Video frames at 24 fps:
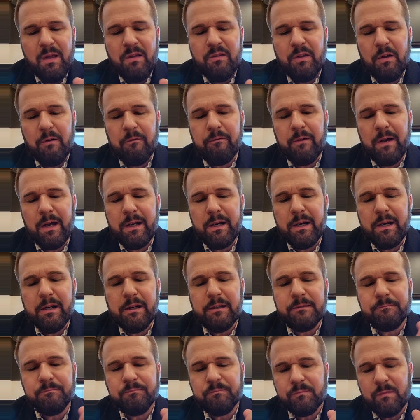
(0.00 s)
the feta,
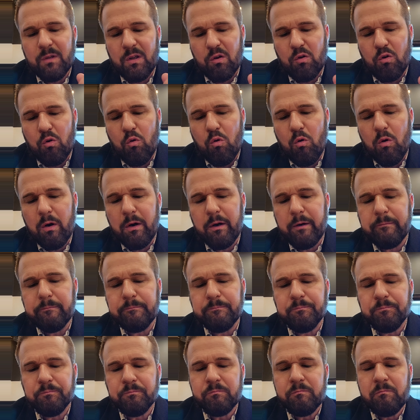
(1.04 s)
the corn,
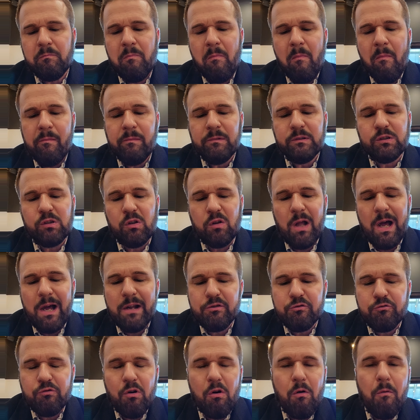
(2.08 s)

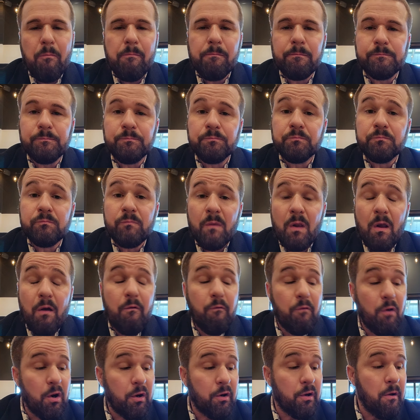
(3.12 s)
cilantro.
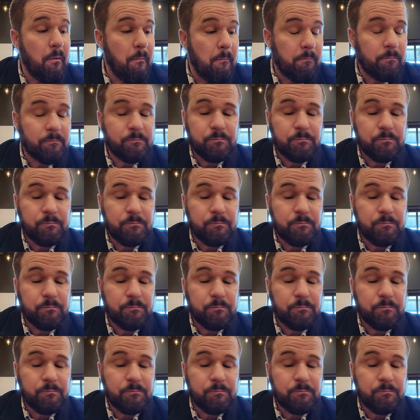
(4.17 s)
Very good.